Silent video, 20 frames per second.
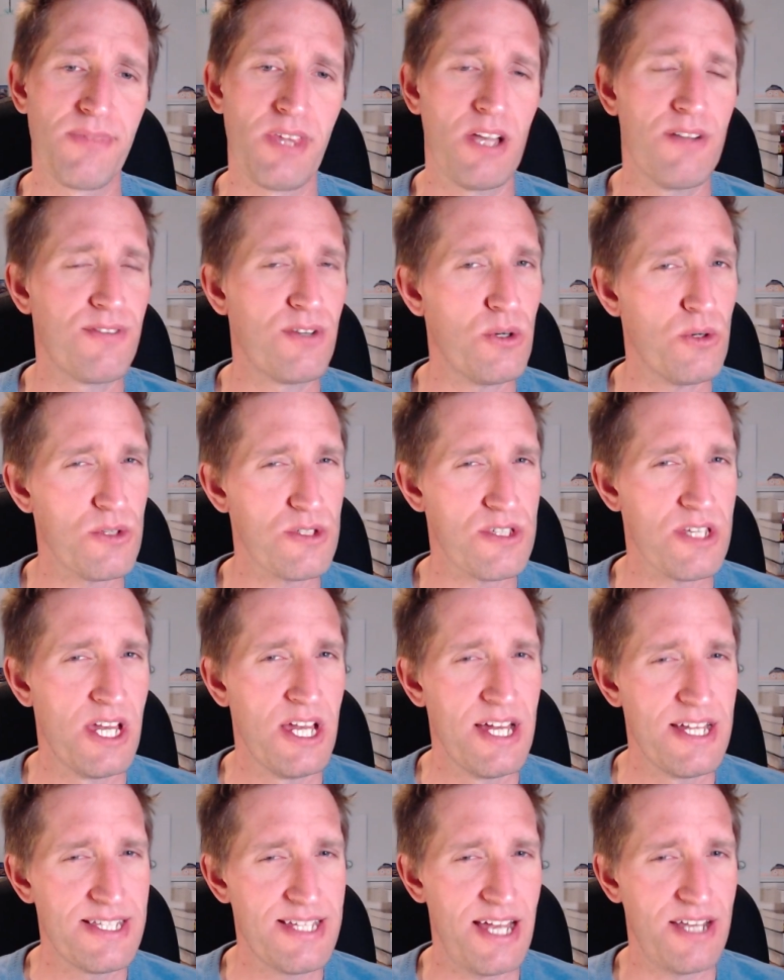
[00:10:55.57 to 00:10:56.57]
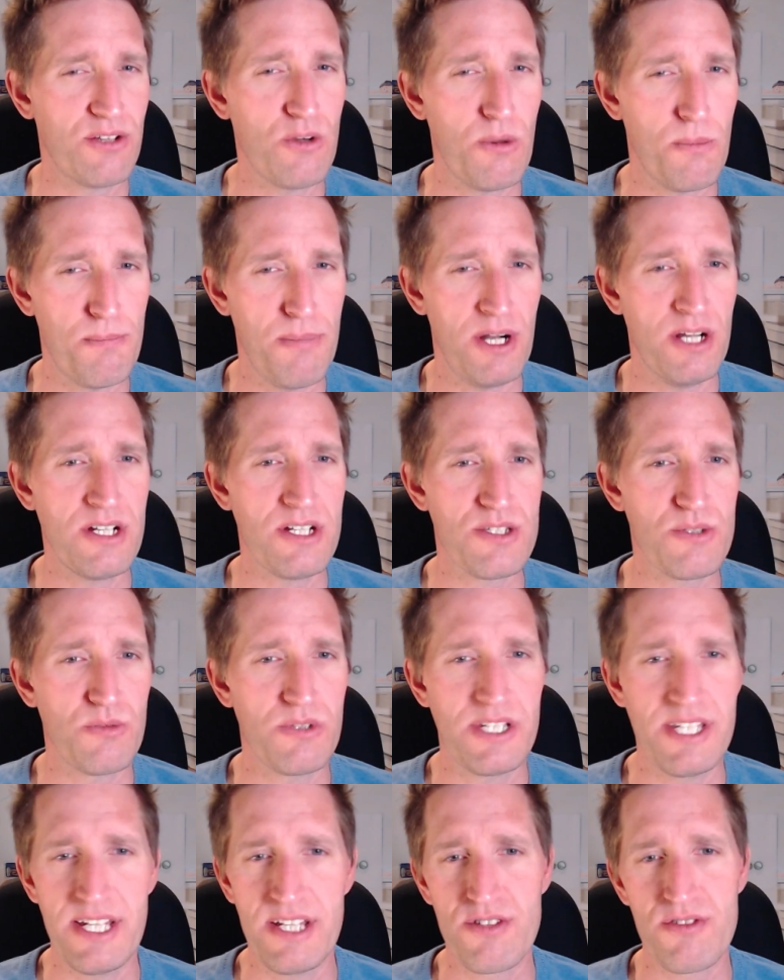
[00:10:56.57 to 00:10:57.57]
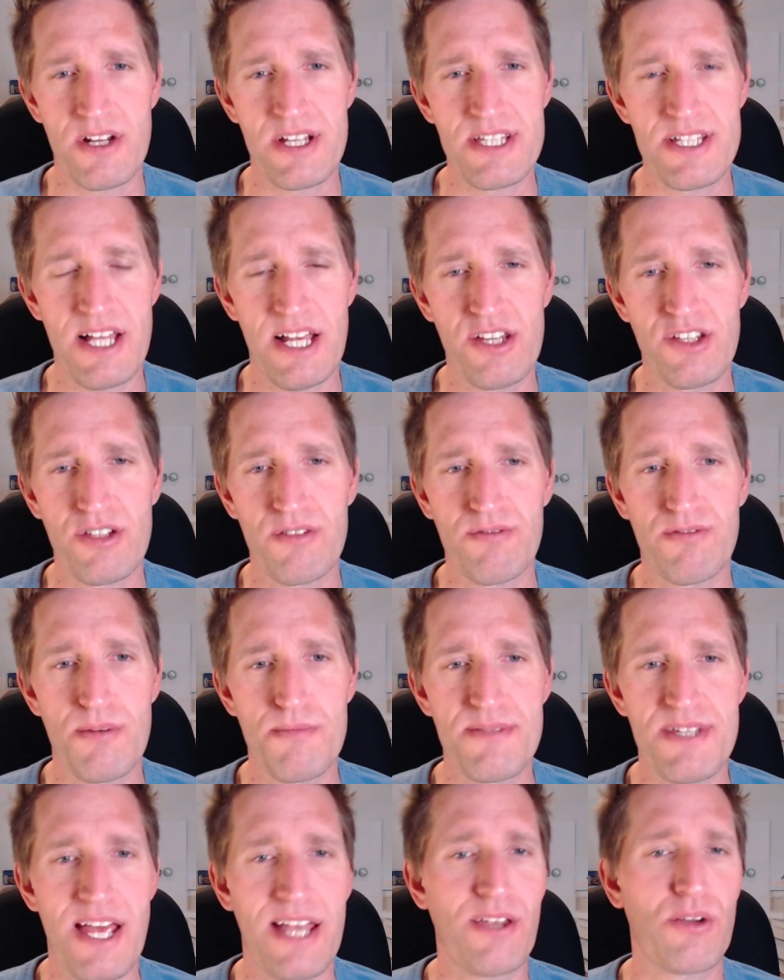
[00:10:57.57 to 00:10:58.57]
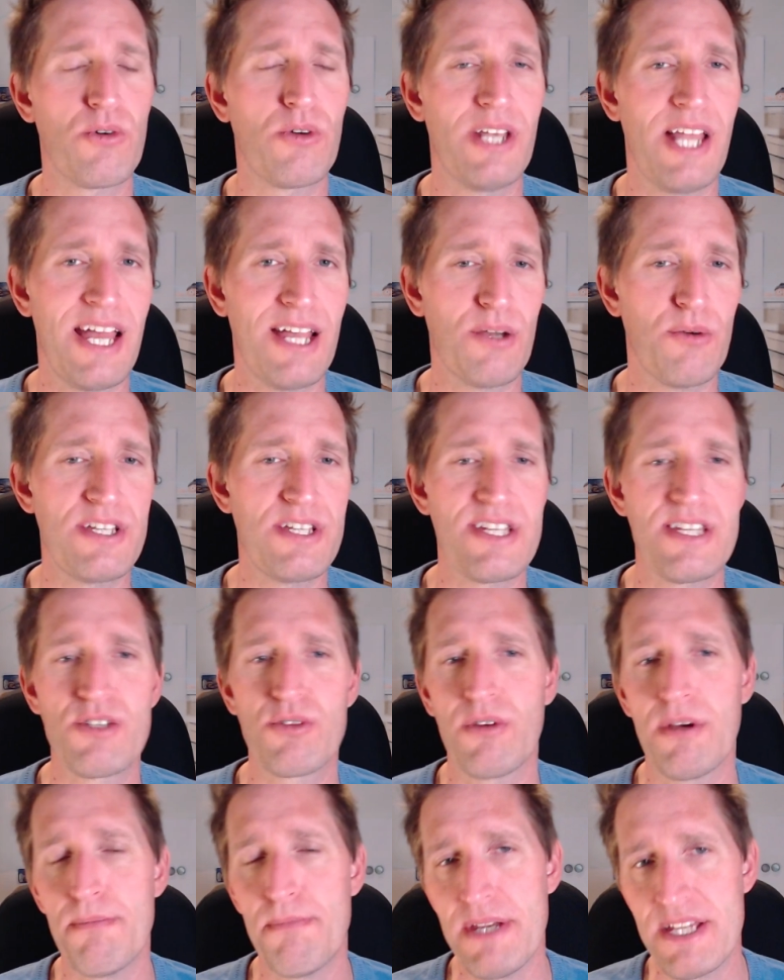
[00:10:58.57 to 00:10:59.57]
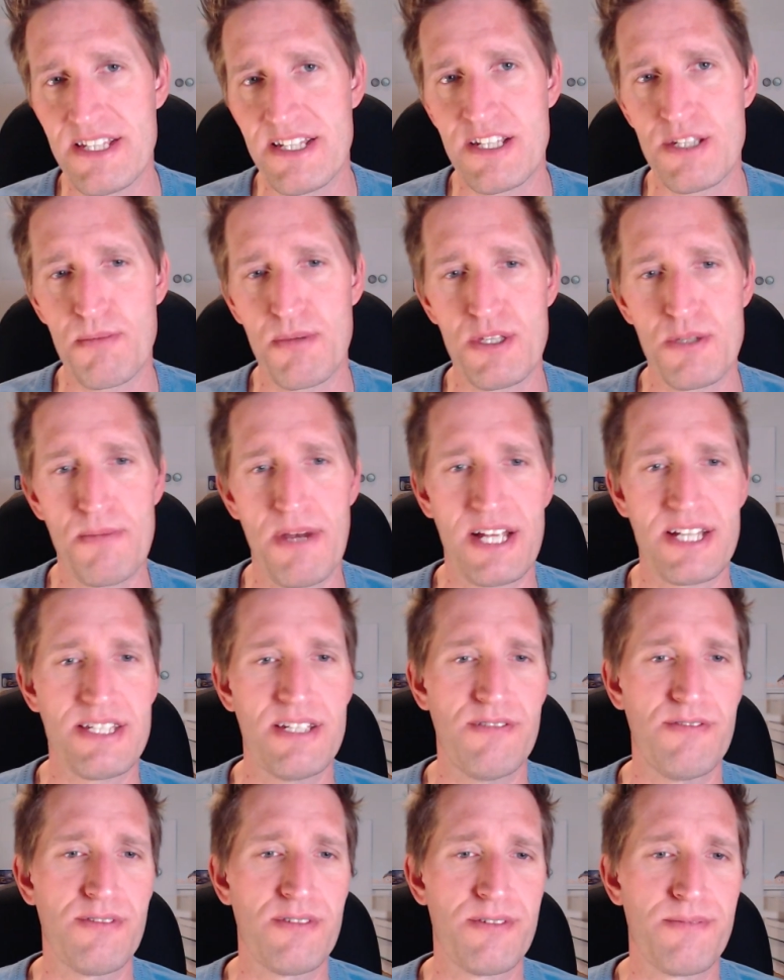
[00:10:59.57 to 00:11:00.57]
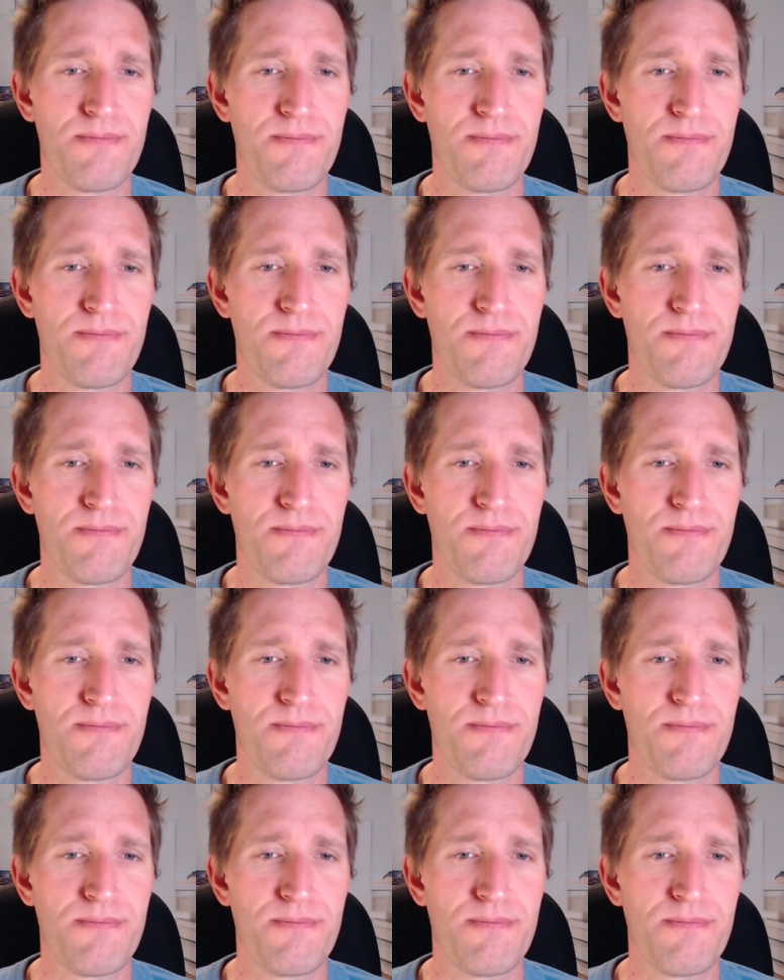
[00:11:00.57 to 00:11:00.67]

Of course, technical bugs would need translation from technical language into a business perspective.